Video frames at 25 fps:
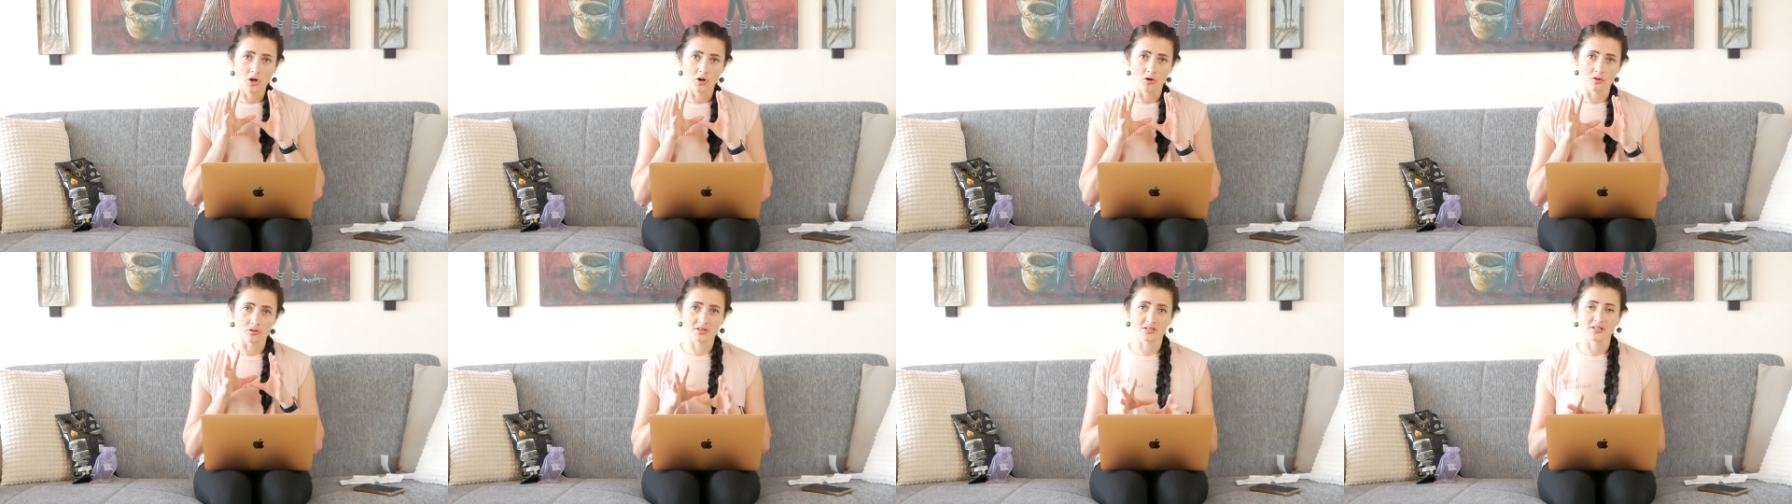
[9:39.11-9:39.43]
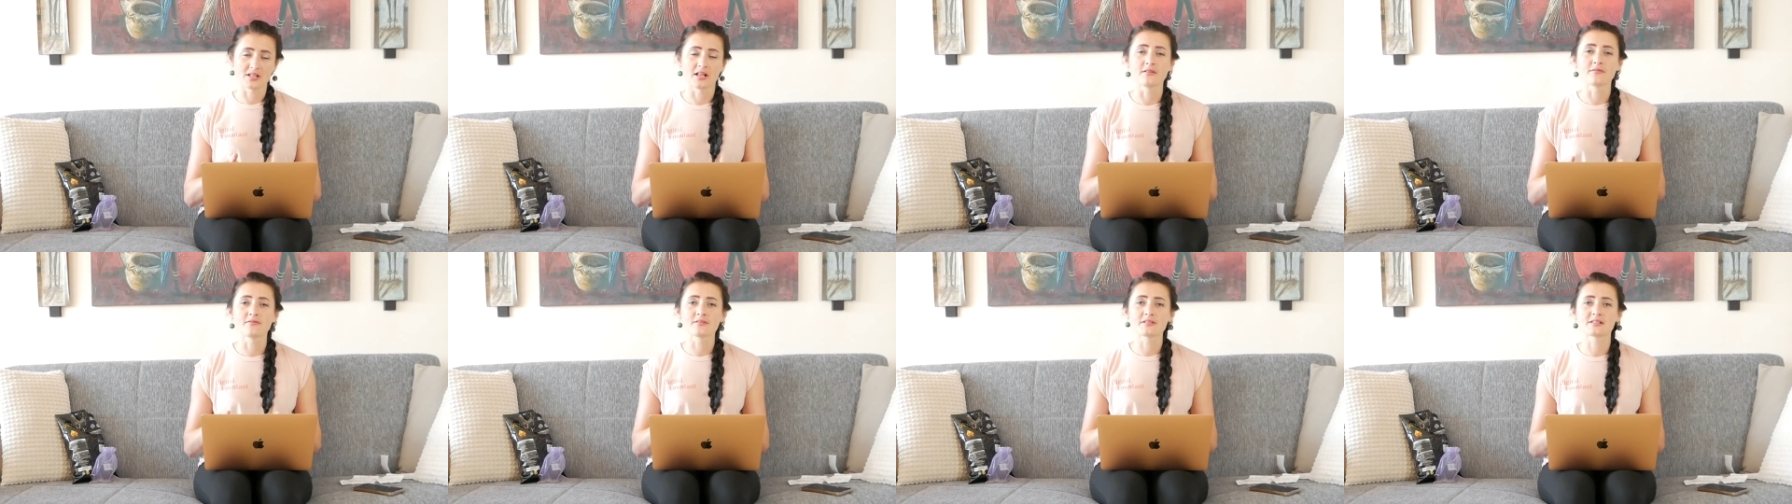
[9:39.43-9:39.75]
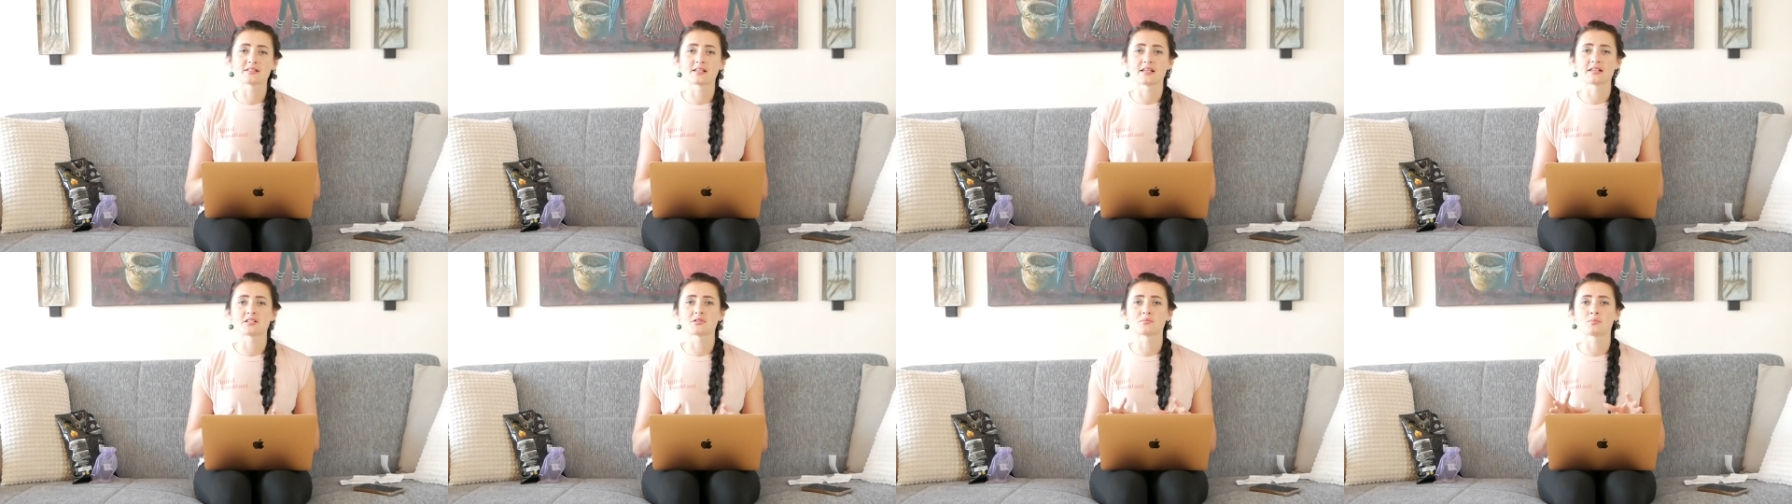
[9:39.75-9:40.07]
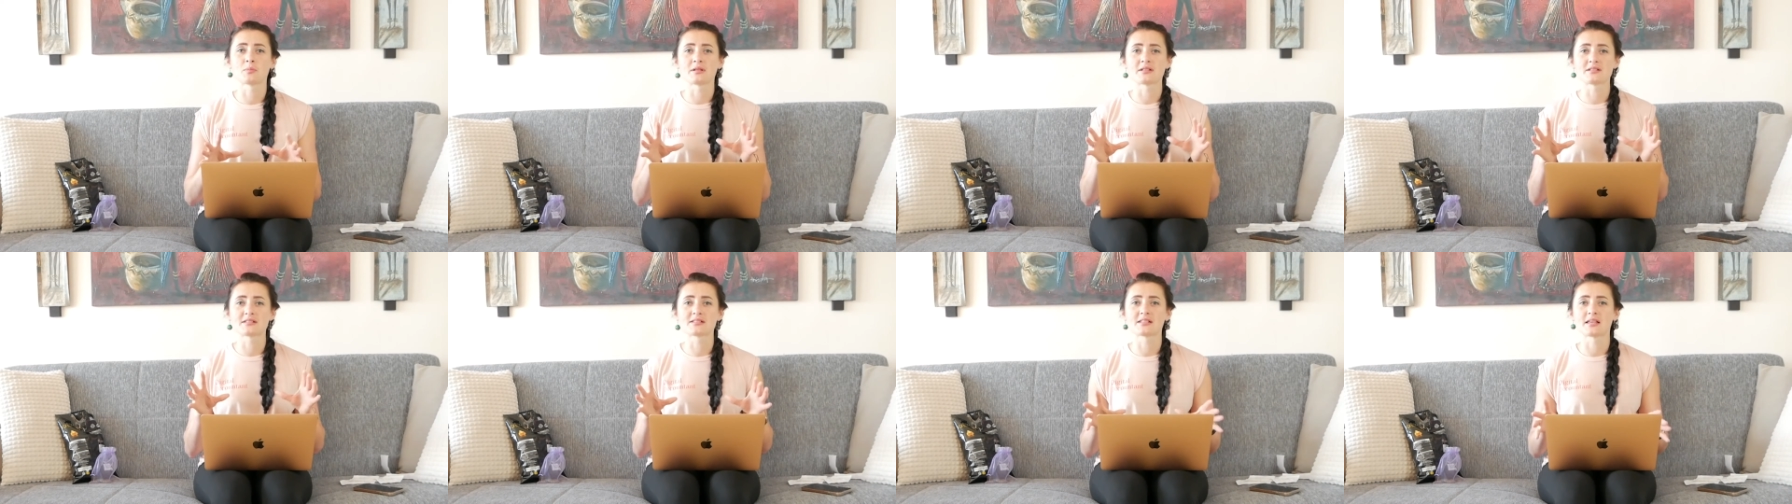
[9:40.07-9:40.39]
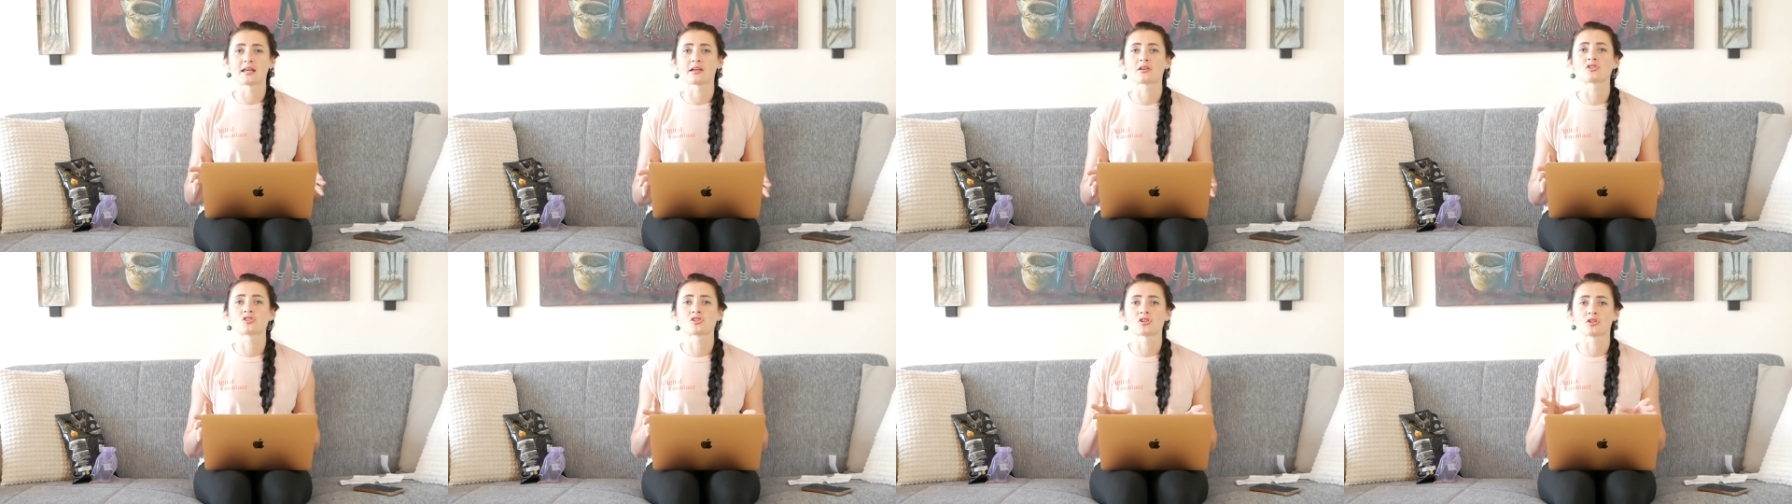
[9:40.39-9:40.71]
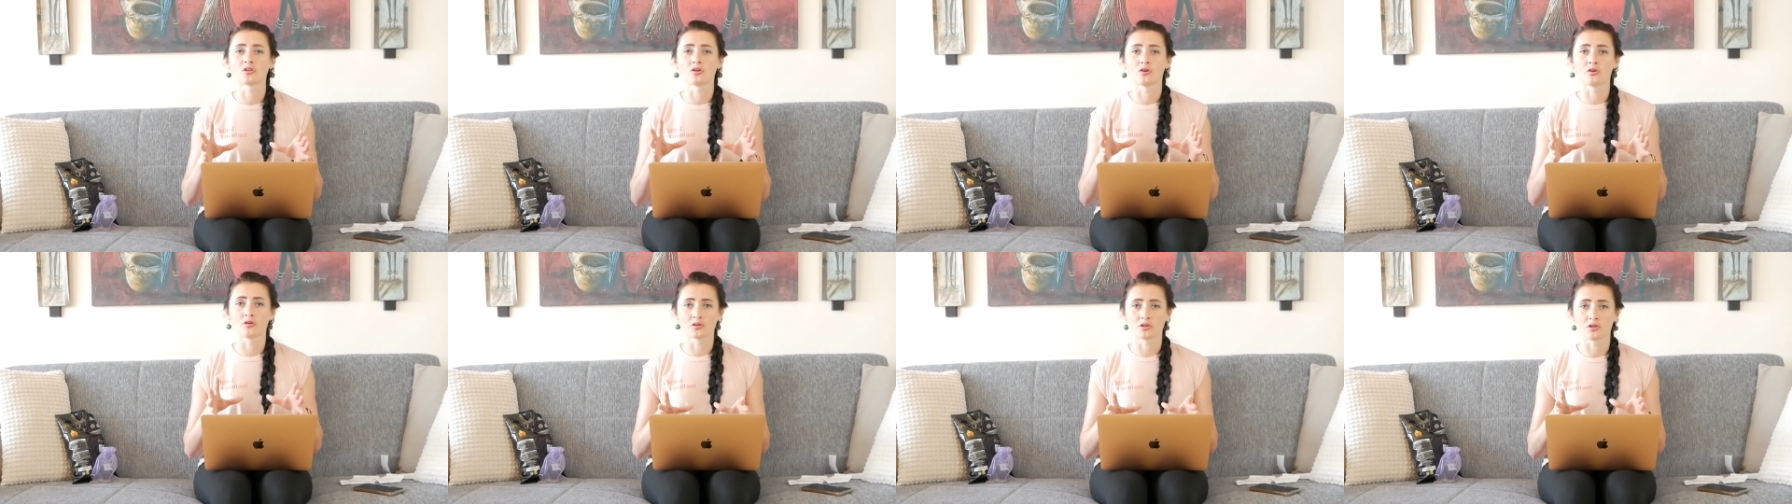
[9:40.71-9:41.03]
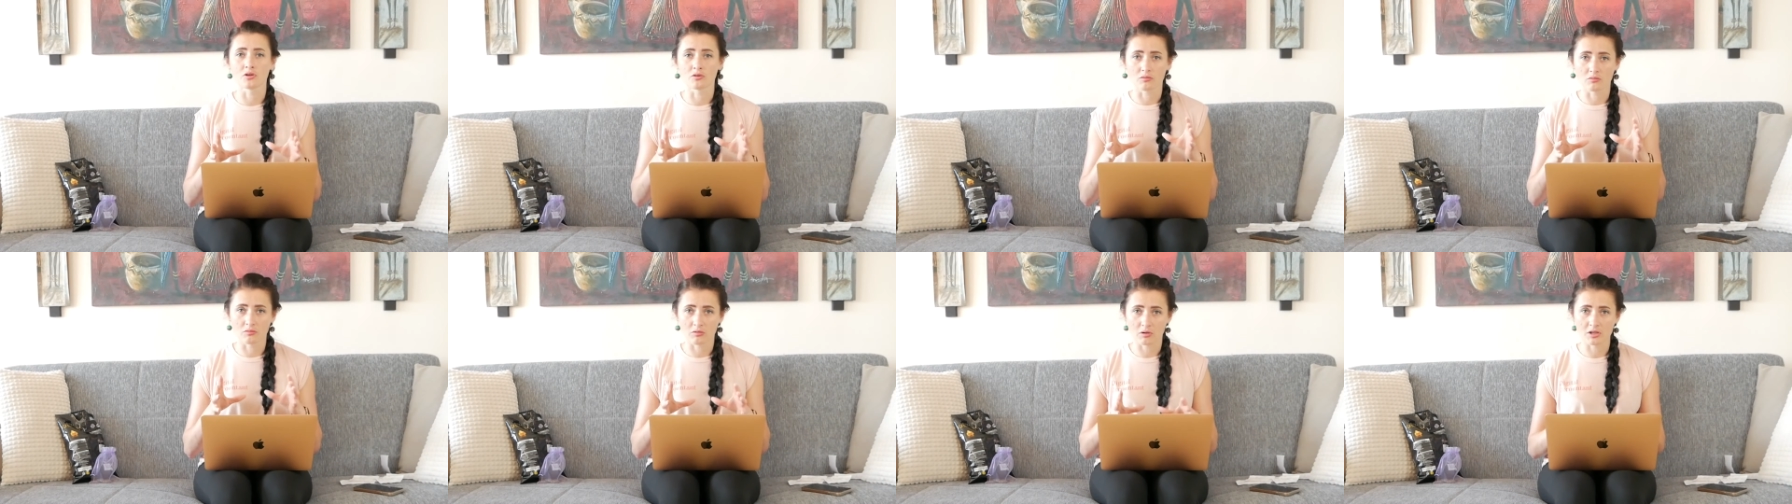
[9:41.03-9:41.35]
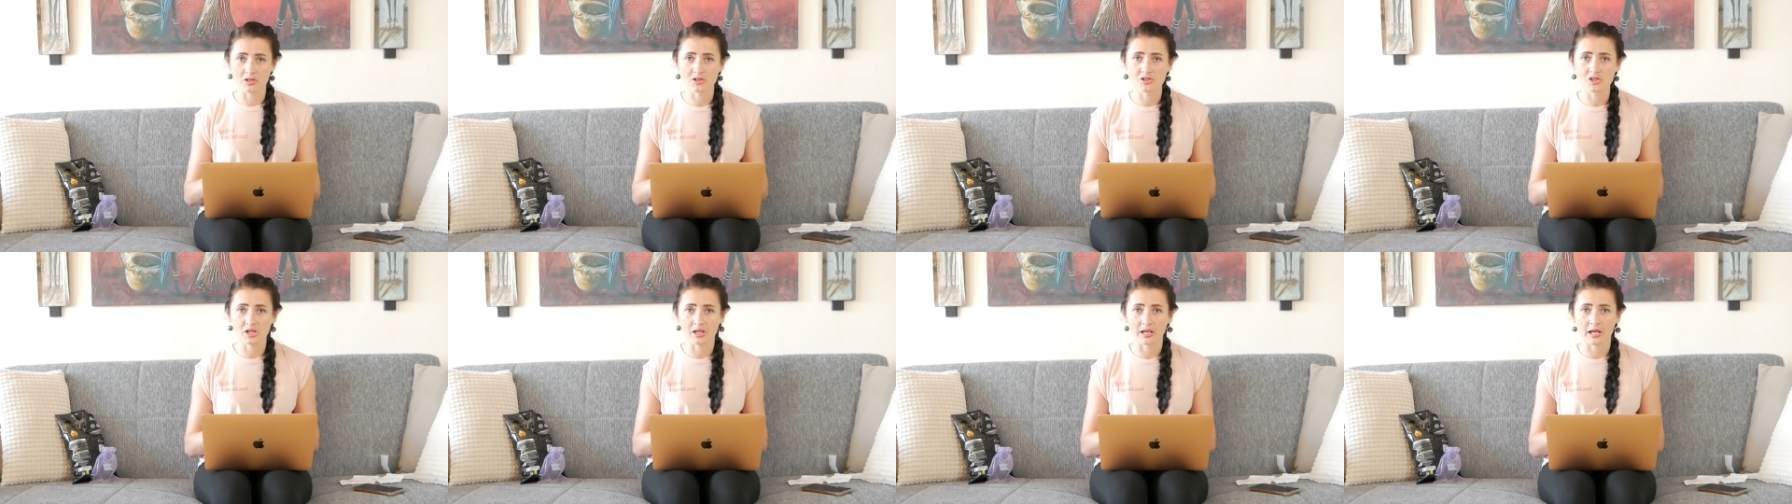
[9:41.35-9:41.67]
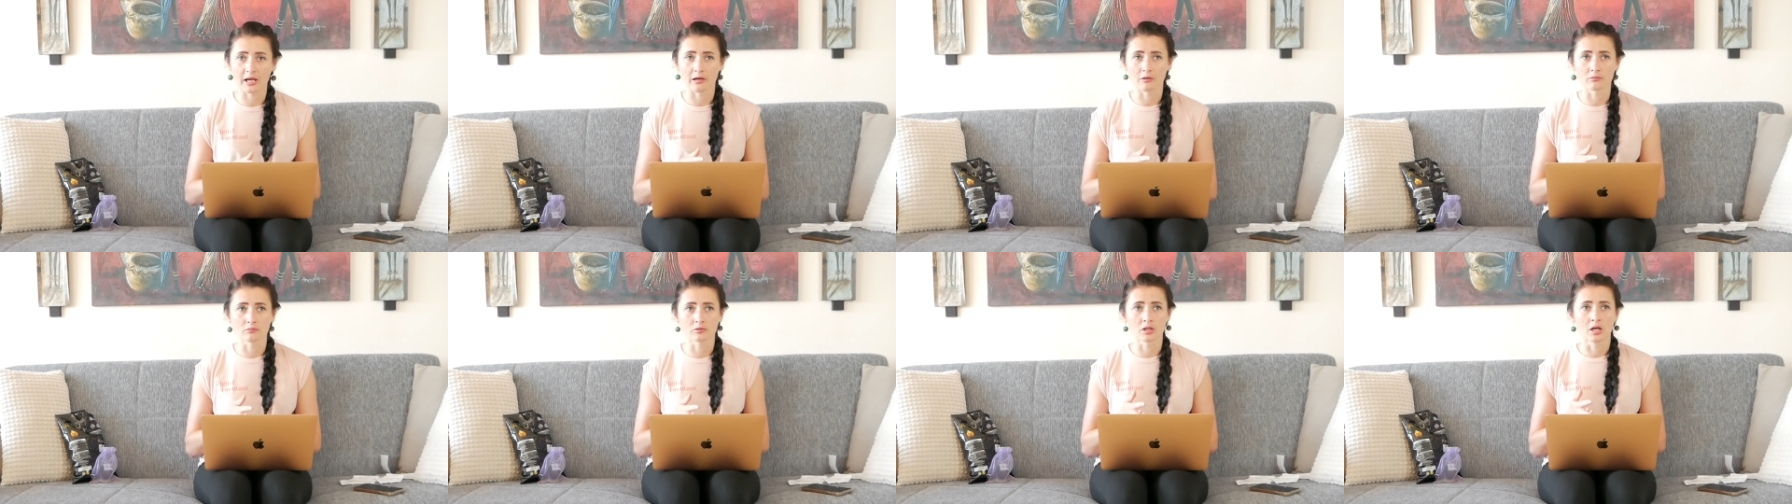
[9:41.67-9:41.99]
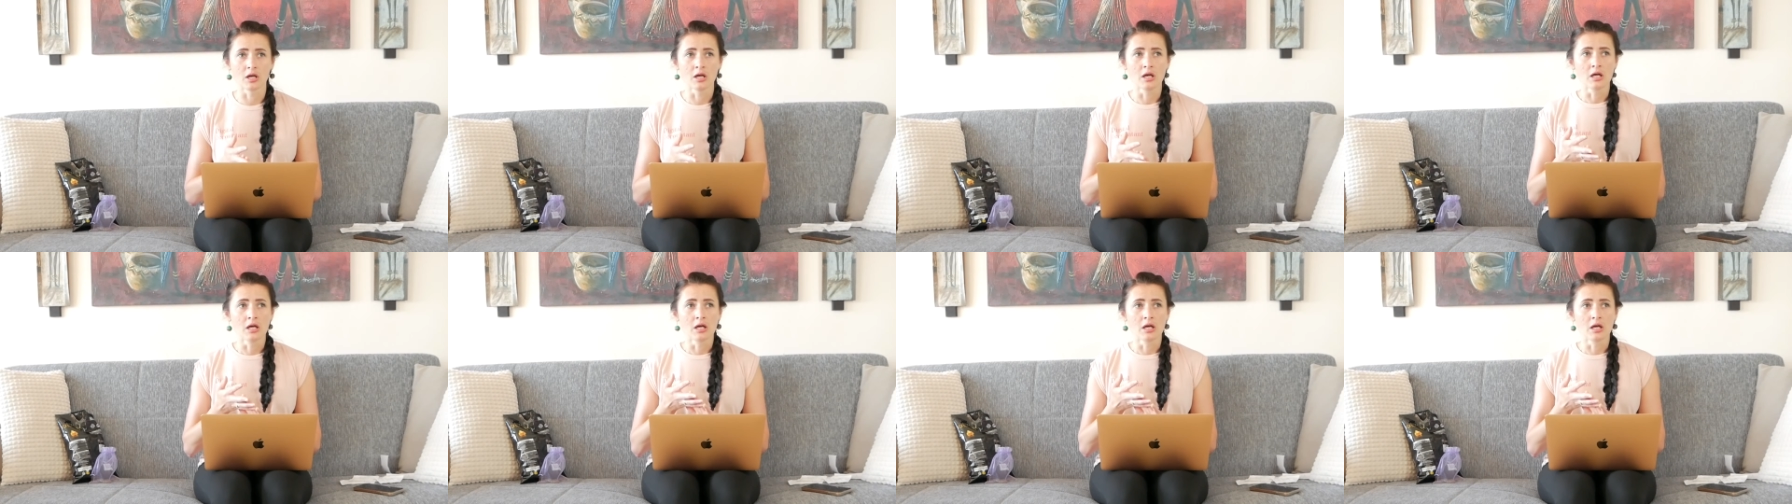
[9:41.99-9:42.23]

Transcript: on self-assessment section on your Crunch account.